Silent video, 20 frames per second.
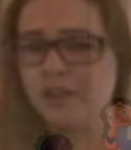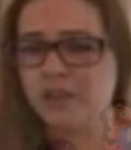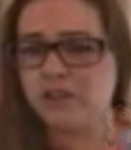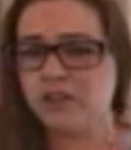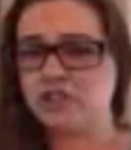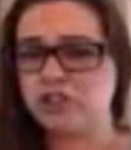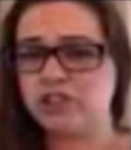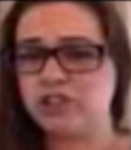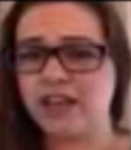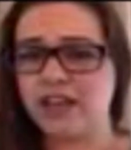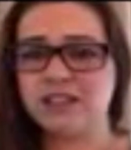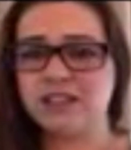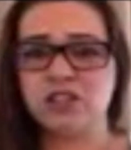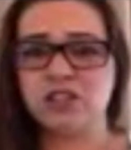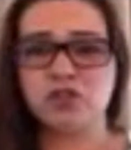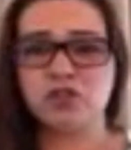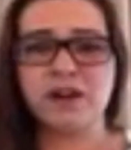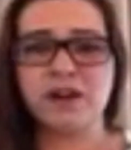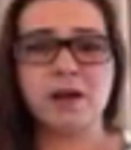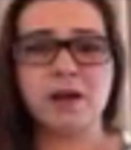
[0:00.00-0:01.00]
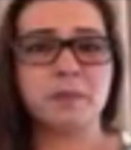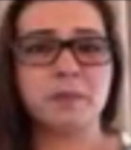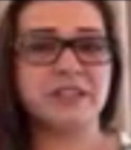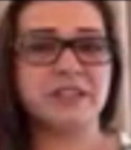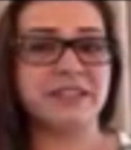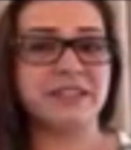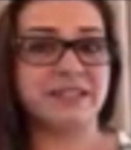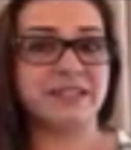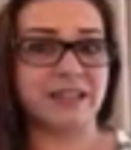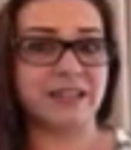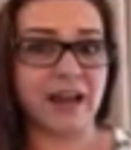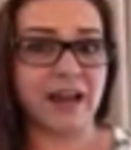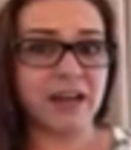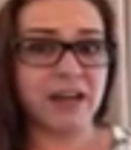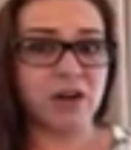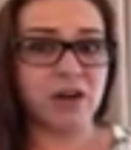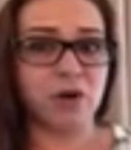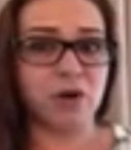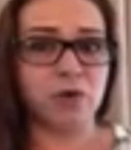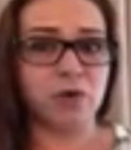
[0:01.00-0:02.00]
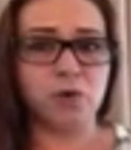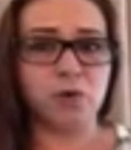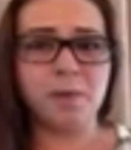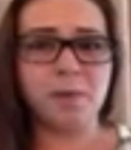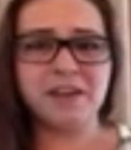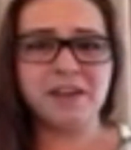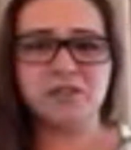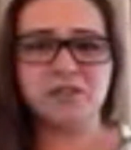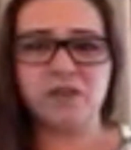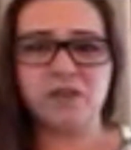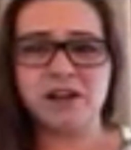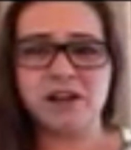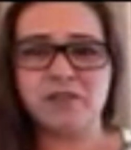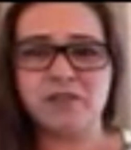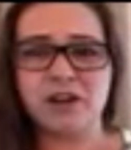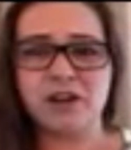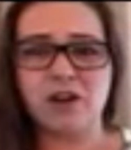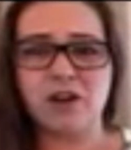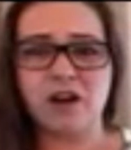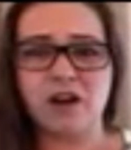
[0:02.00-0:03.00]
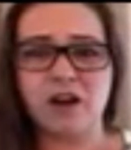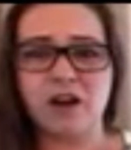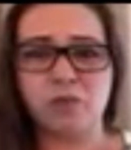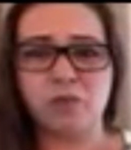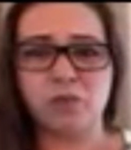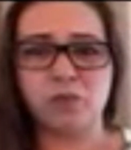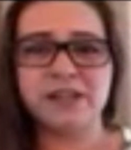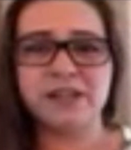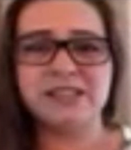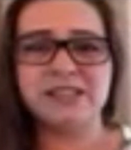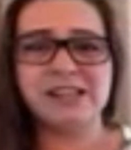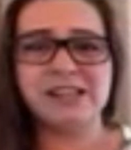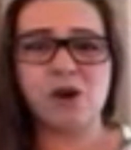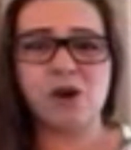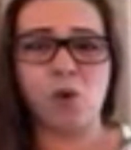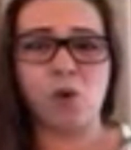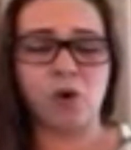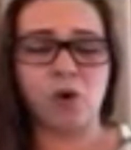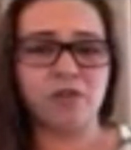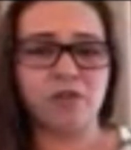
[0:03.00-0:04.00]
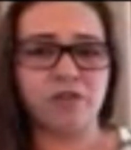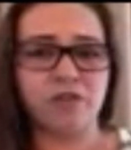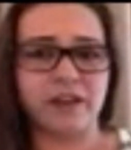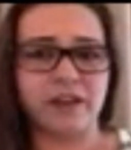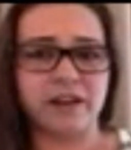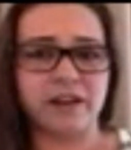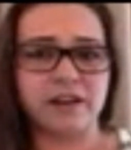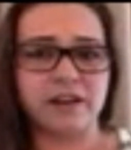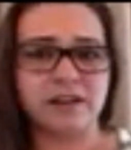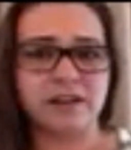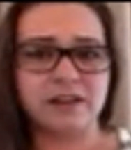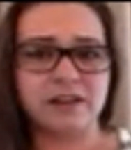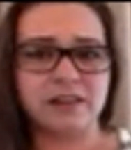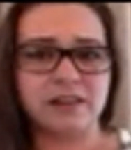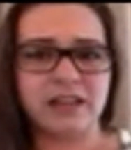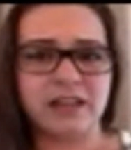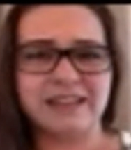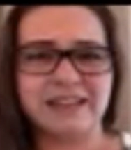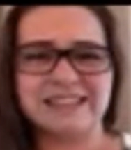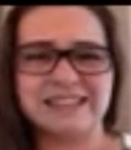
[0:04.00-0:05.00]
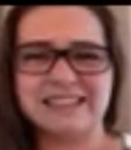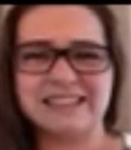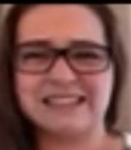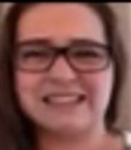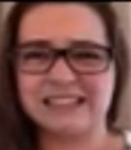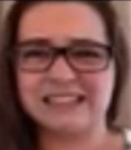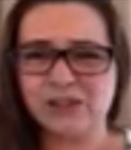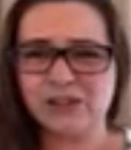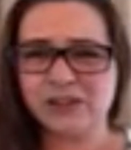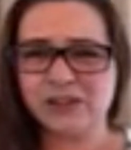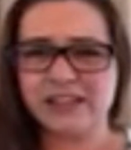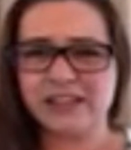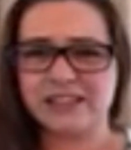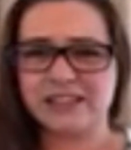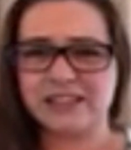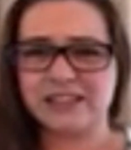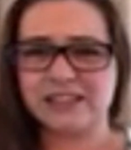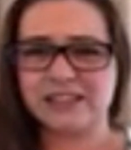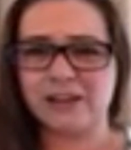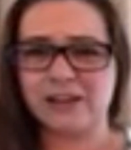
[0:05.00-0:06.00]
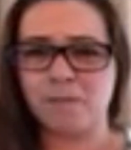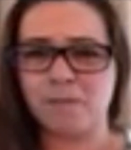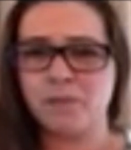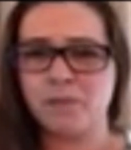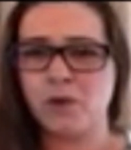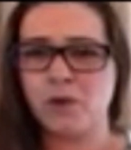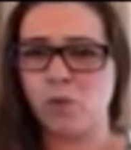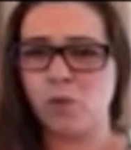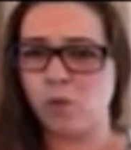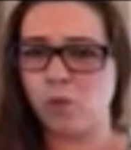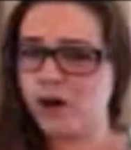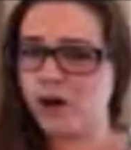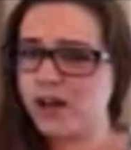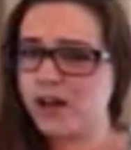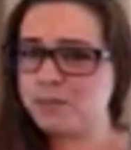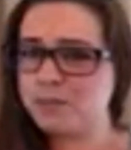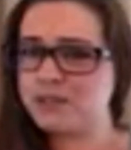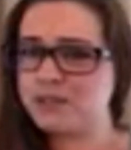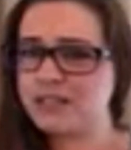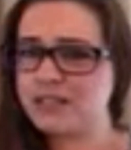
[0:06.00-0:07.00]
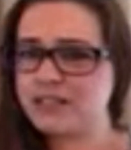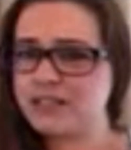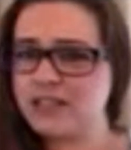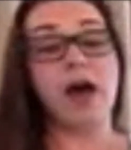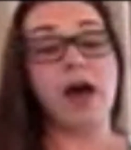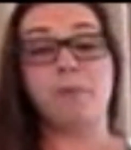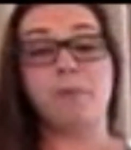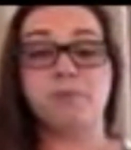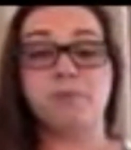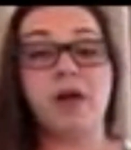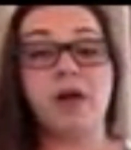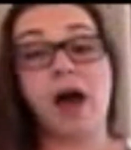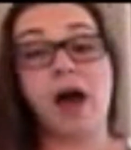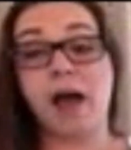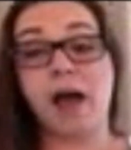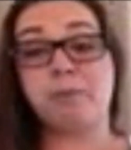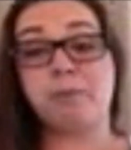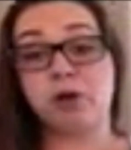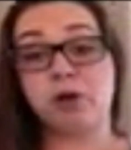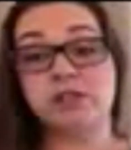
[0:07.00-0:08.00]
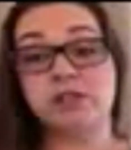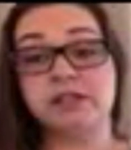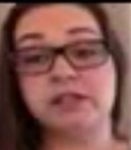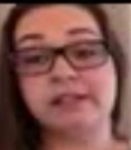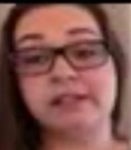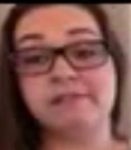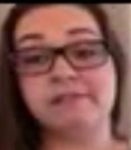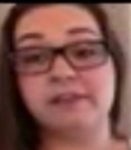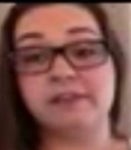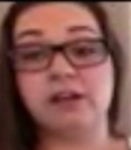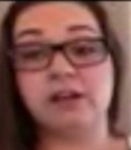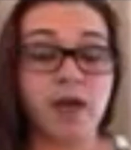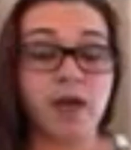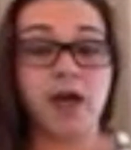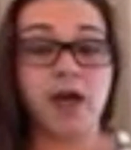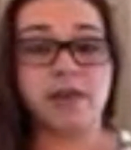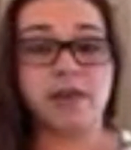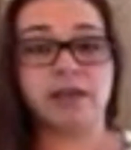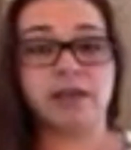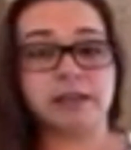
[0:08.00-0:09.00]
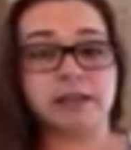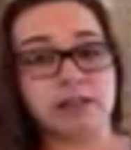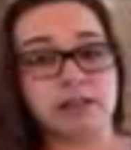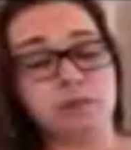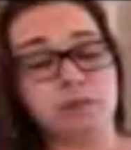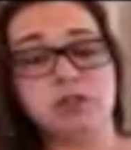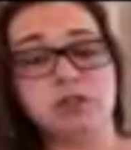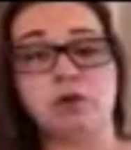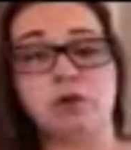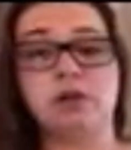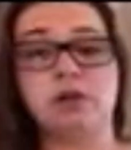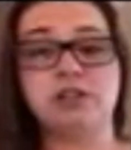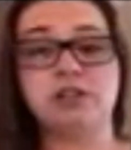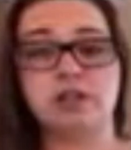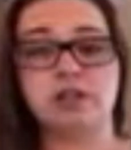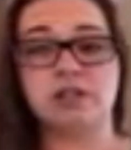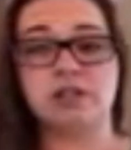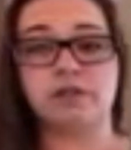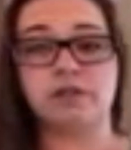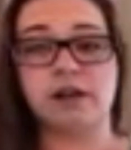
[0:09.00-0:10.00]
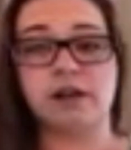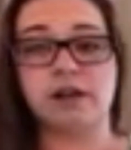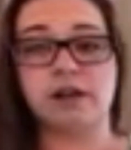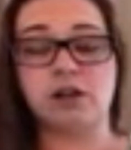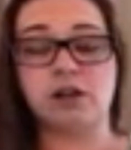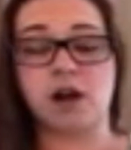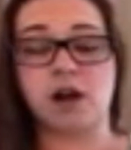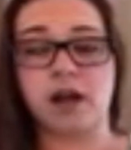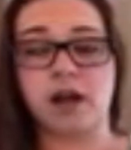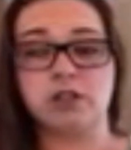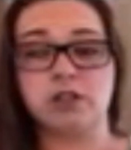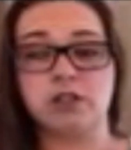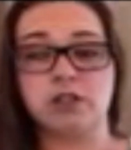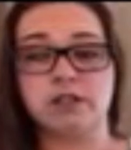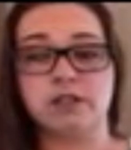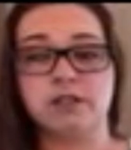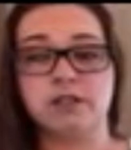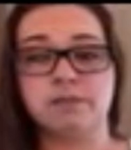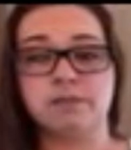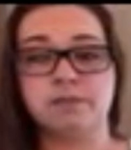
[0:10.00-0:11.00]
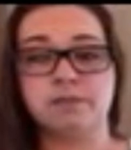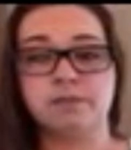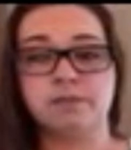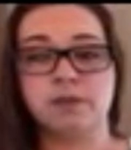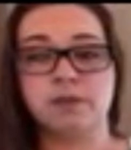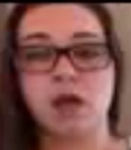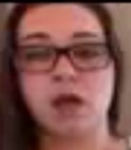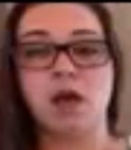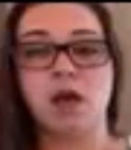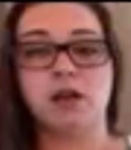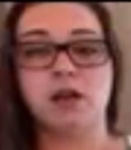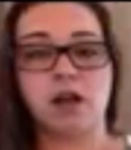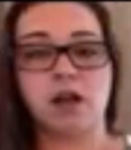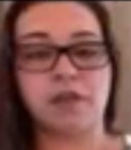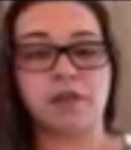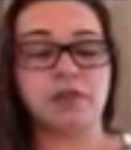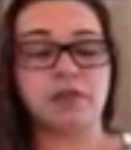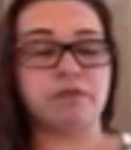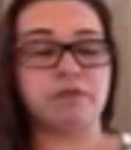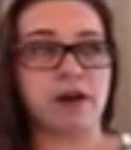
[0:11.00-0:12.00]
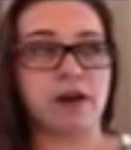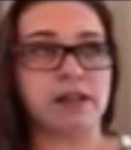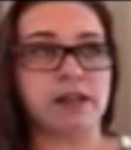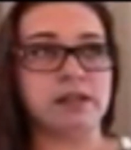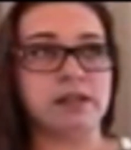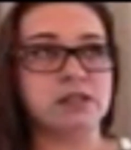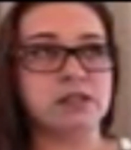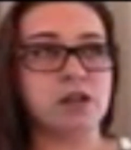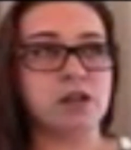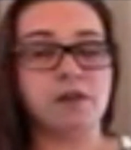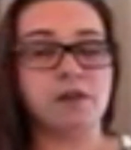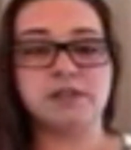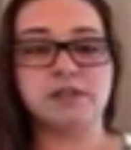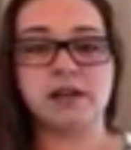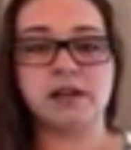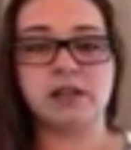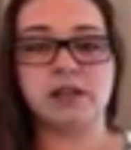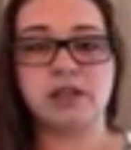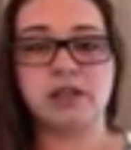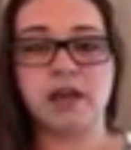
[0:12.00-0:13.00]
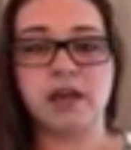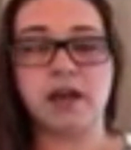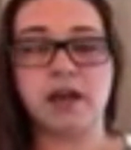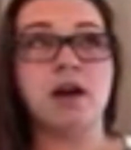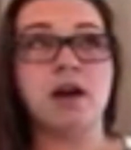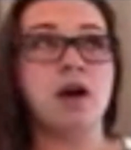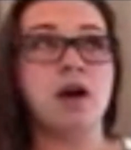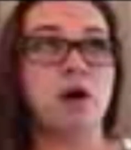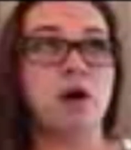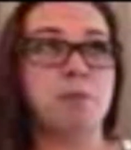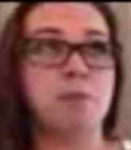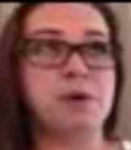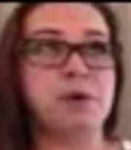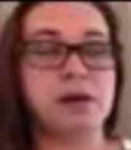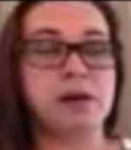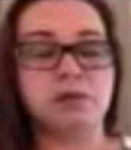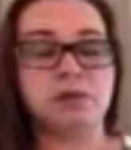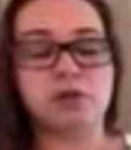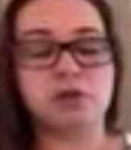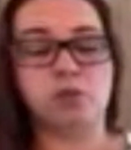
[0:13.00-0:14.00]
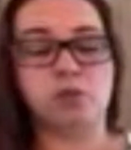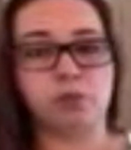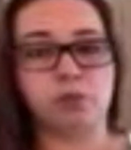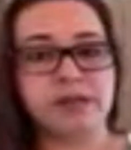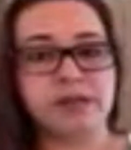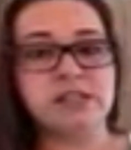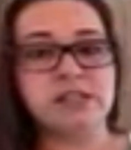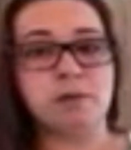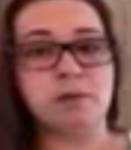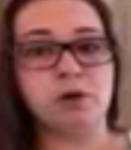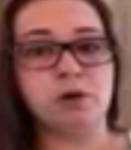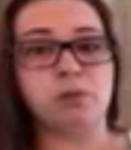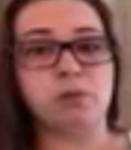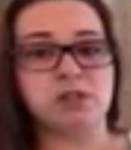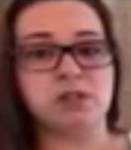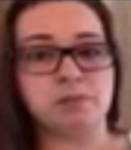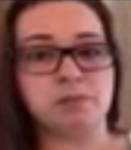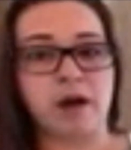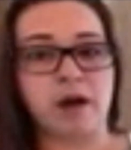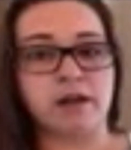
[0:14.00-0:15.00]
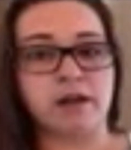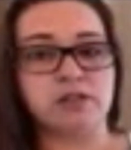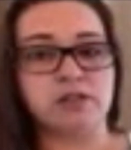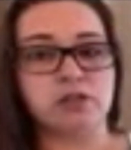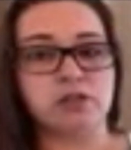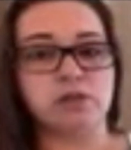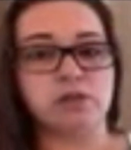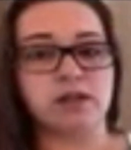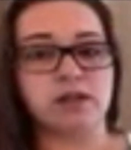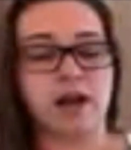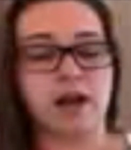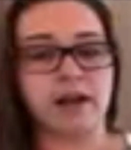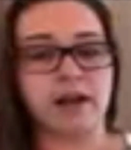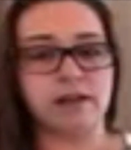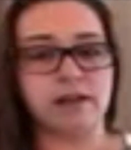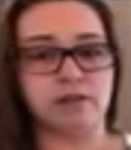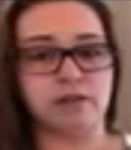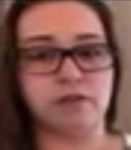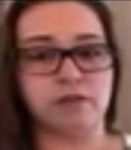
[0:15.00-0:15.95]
That's a straight up psycho. Who makes fun of an, a recent orphan? Like, seriously. What up, Disney? I personally feel that Lilo was totally justified in her actions. Not that violence solves anything, but it was a reasonable response to the kind of